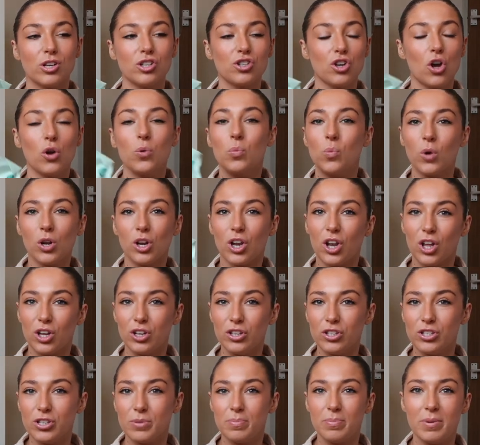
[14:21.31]
I don't want
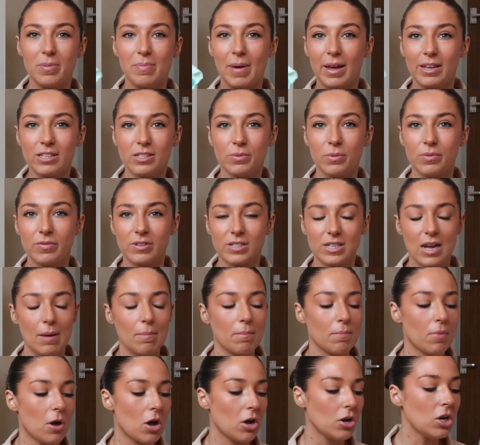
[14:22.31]
like to be messing with a
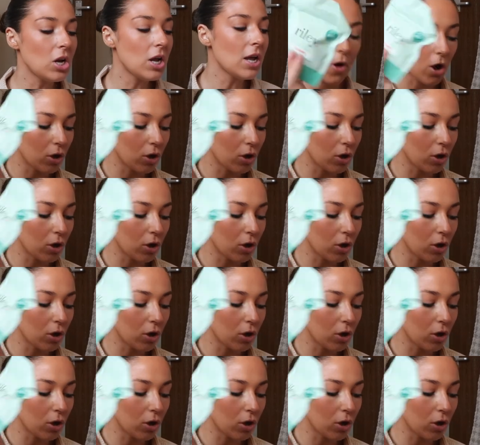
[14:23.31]
tampon.